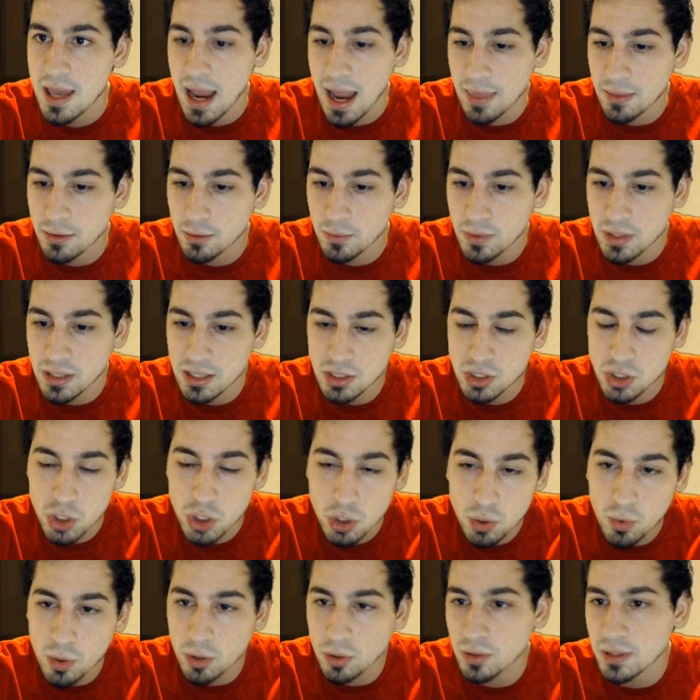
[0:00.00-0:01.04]
And then we need
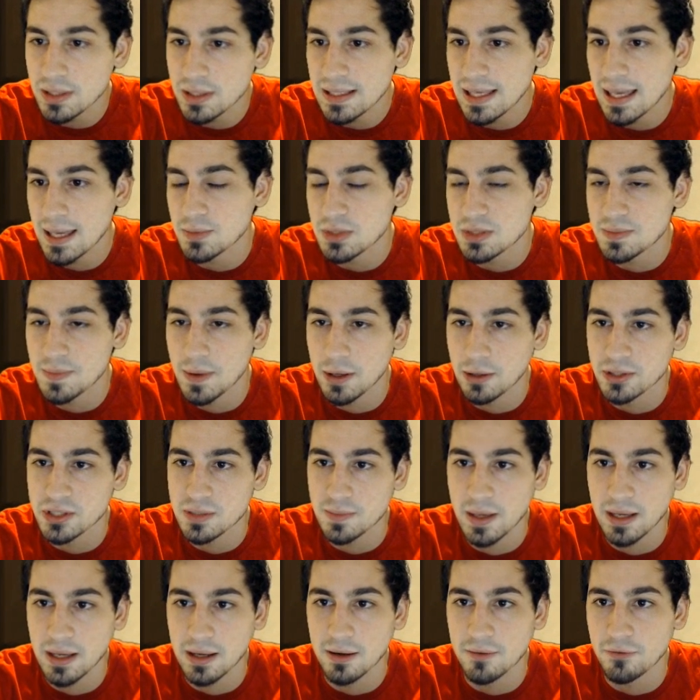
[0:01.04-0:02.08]
2 early game spells
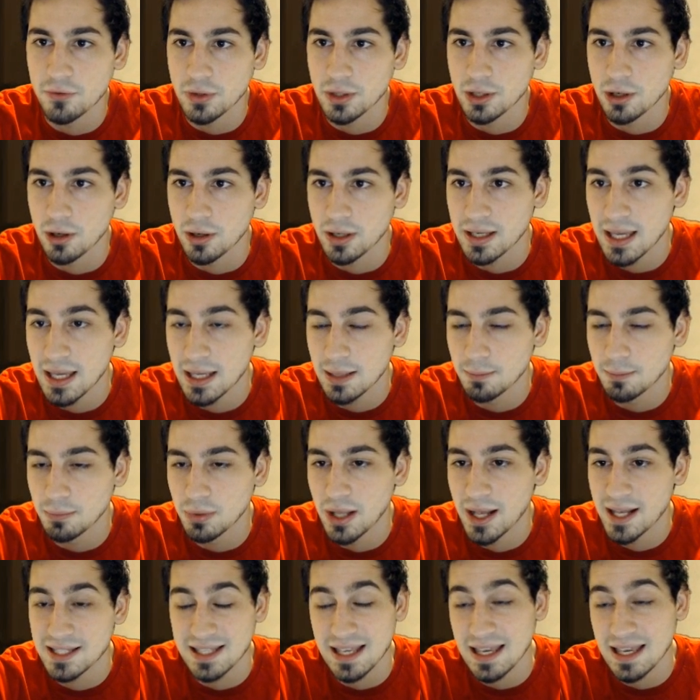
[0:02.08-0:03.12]
to make up for the Arcane
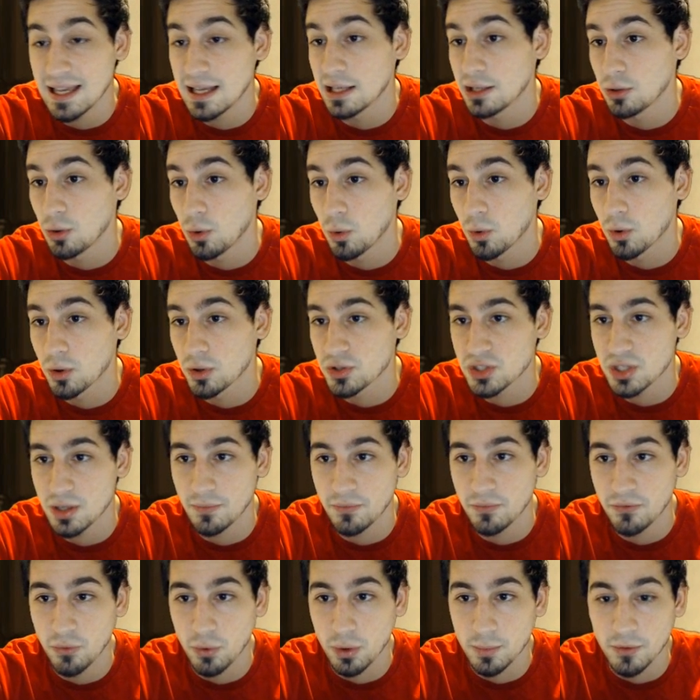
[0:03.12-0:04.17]
Blast and or
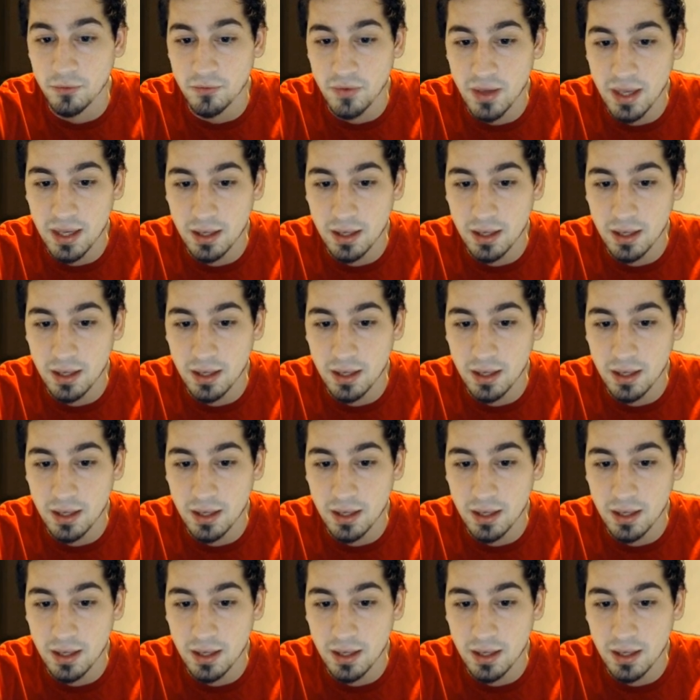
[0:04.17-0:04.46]
some form of